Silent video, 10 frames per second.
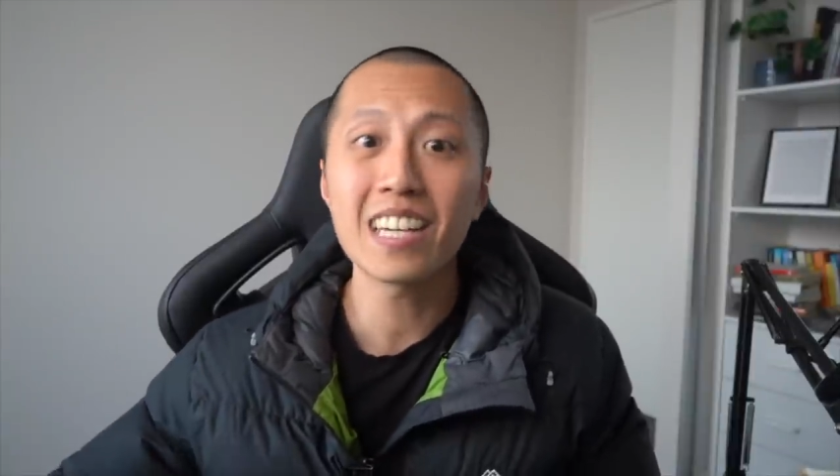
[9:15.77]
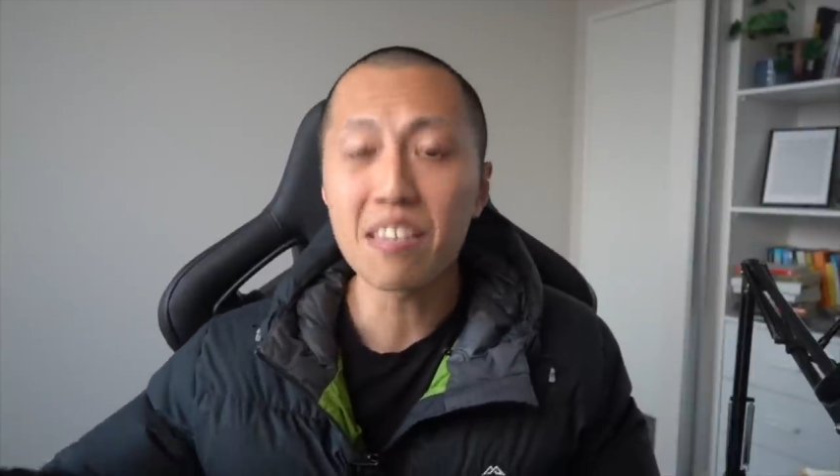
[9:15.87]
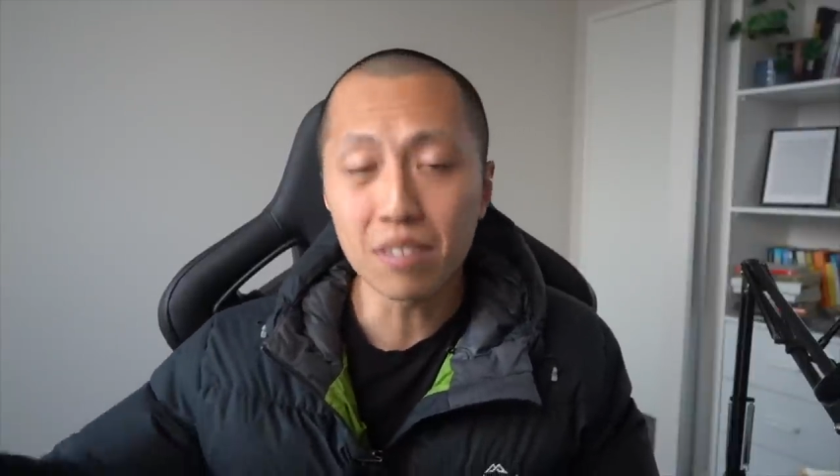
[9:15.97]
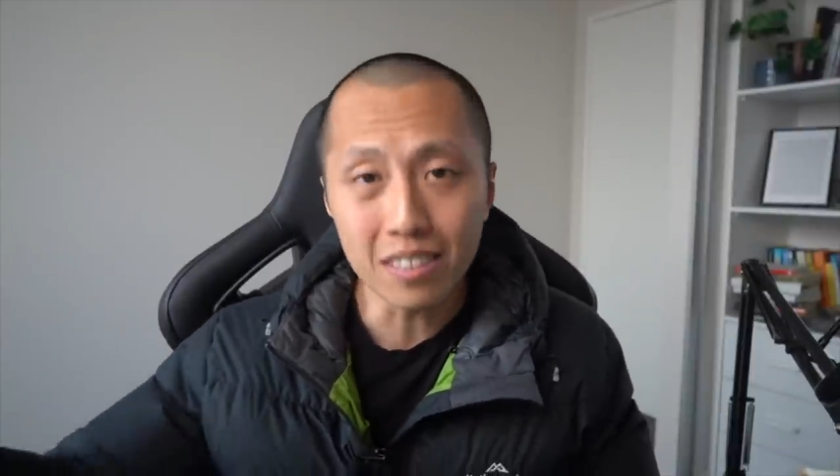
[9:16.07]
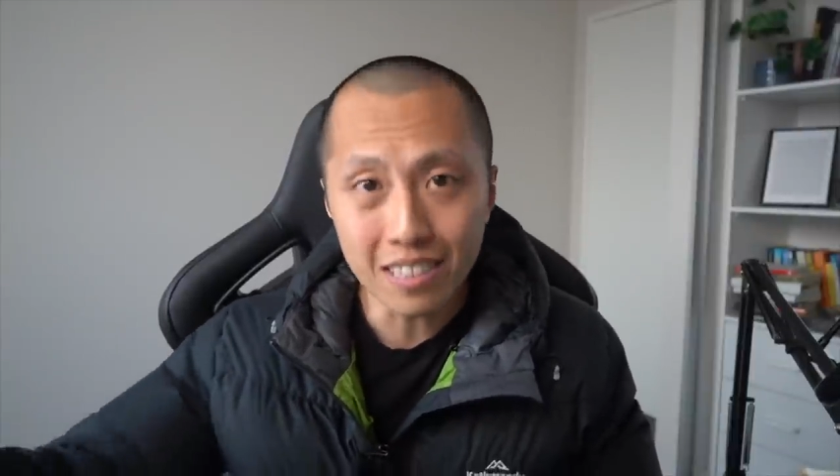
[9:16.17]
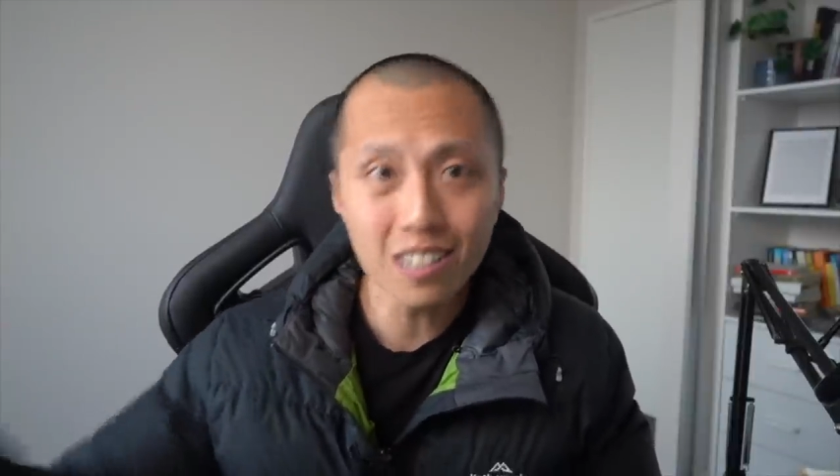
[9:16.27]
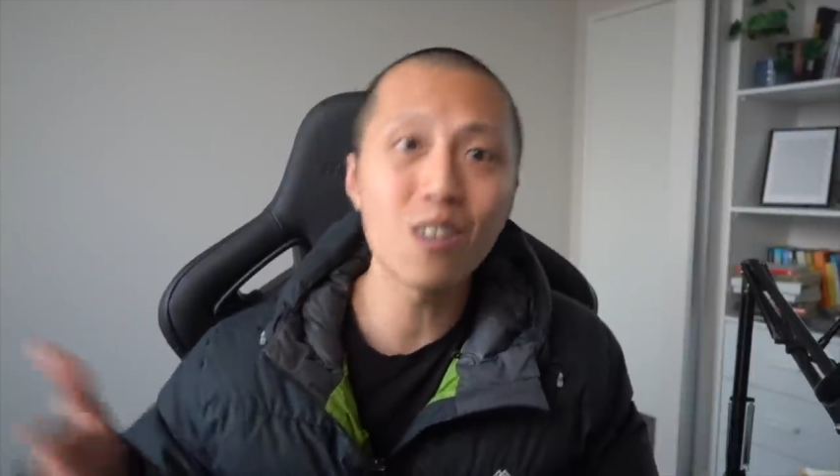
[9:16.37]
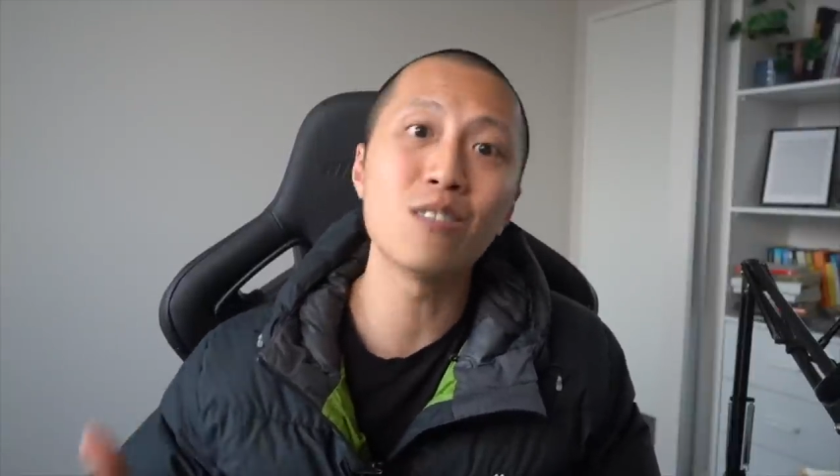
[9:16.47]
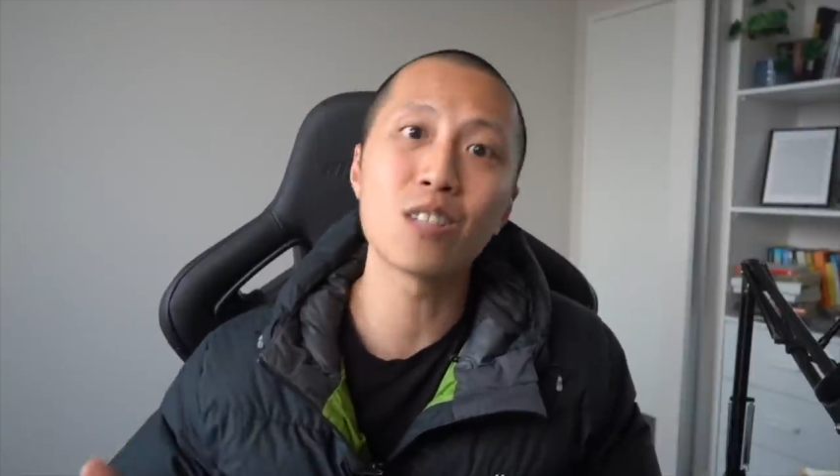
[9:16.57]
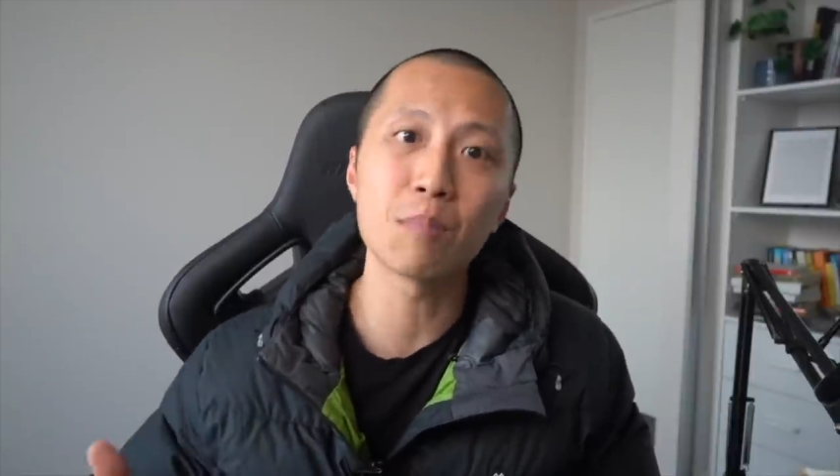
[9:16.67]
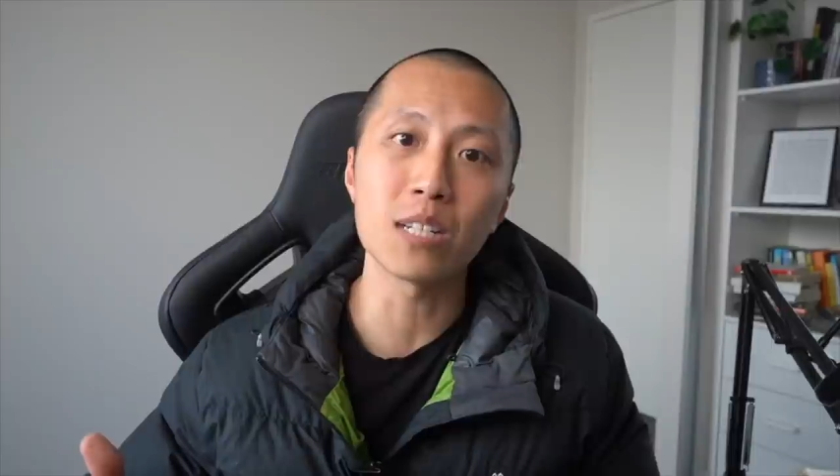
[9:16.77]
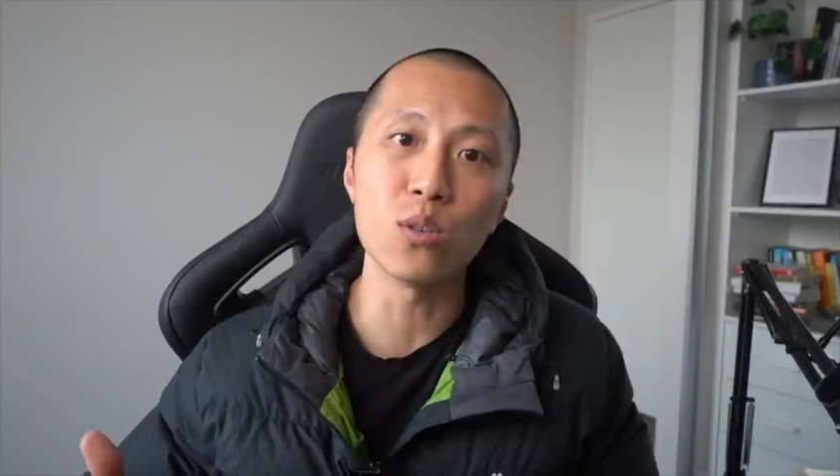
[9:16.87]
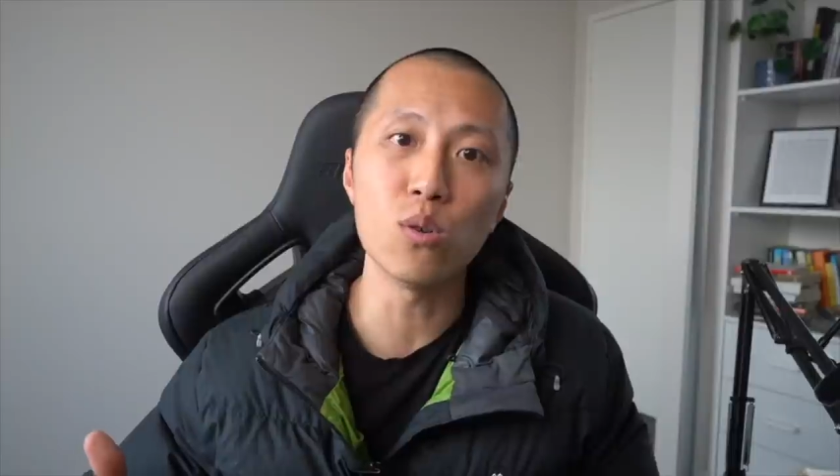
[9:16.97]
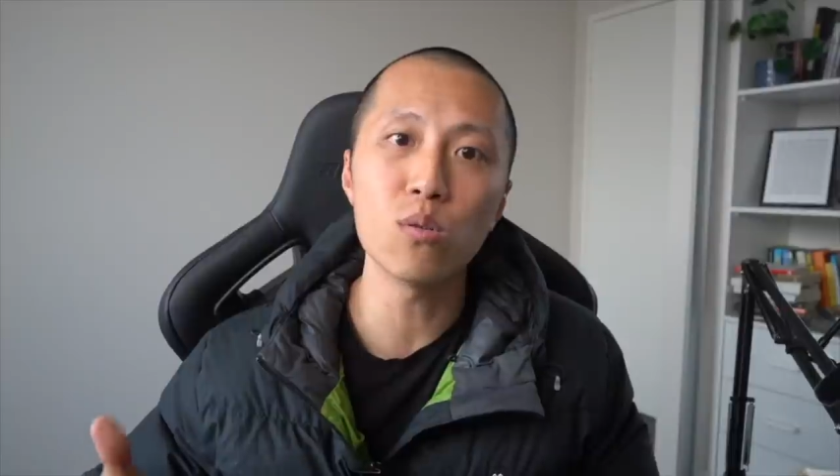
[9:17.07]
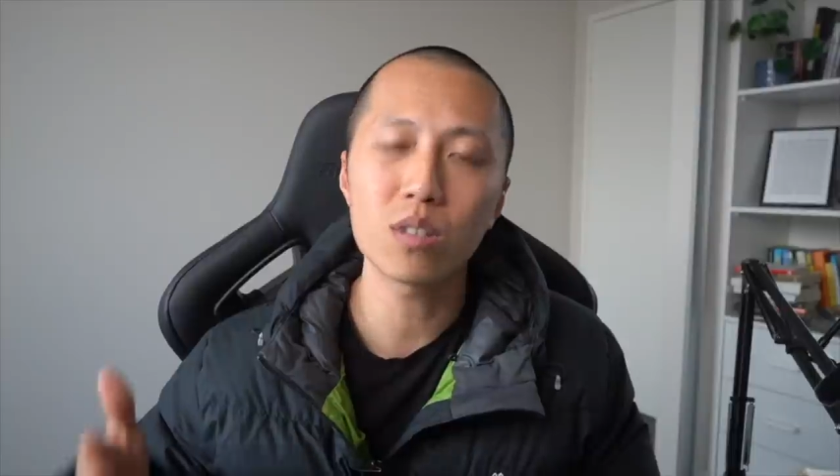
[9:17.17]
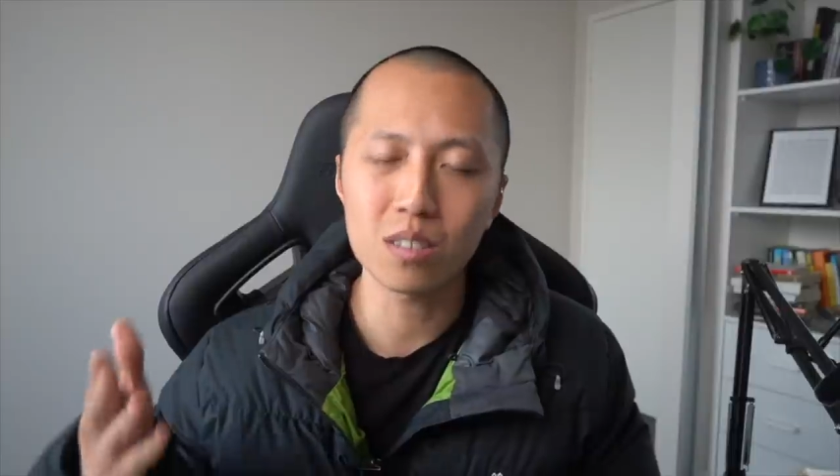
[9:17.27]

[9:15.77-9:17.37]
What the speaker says: If you did learn something new,